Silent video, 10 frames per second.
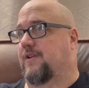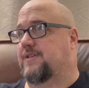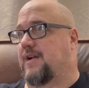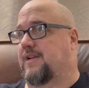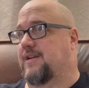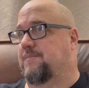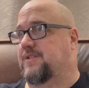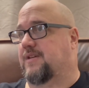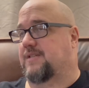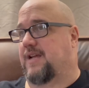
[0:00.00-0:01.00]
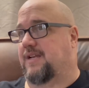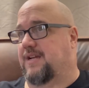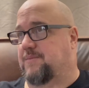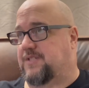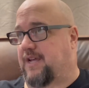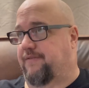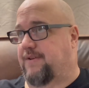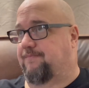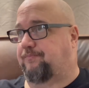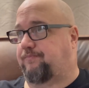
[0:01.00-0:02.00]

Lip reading: It's 9 times 6. 9 times 7.